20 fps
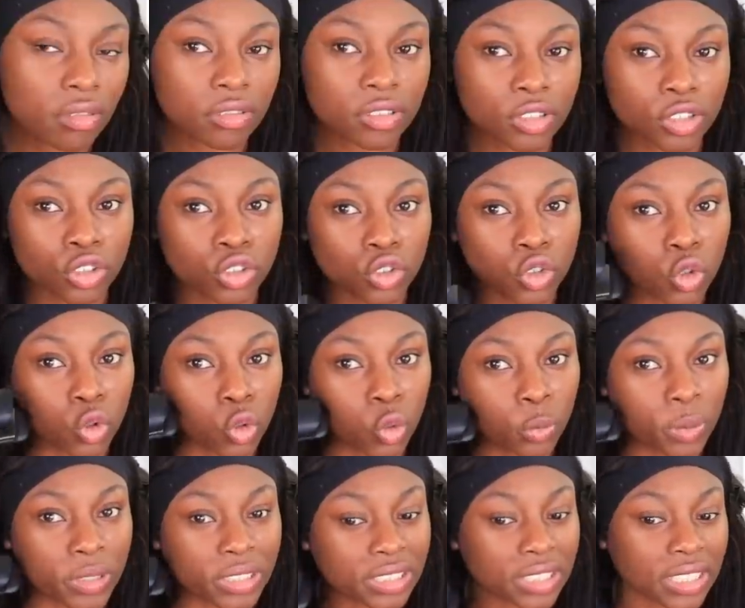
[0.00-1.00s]

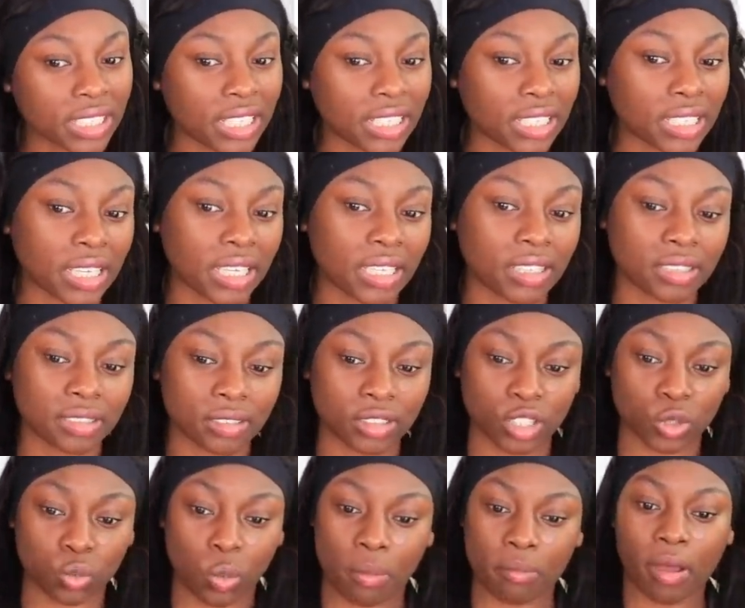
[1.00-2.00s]
Super sleek in
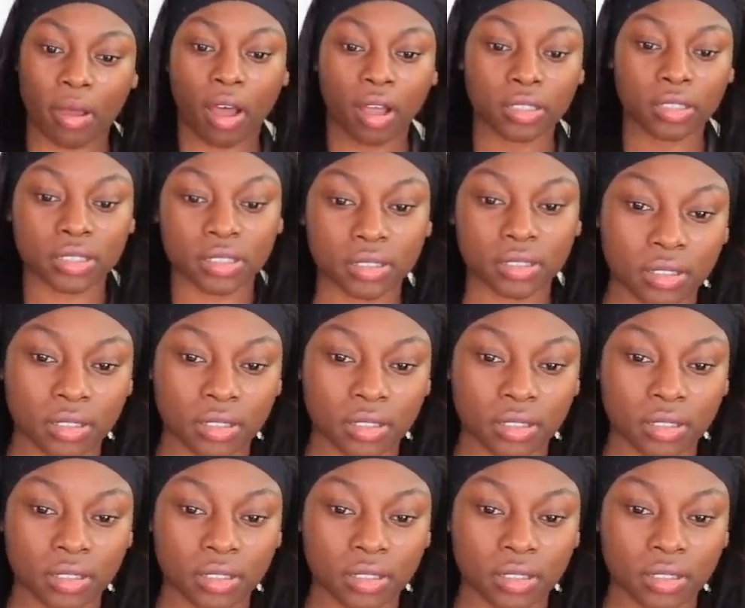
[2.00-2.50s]
just one pass.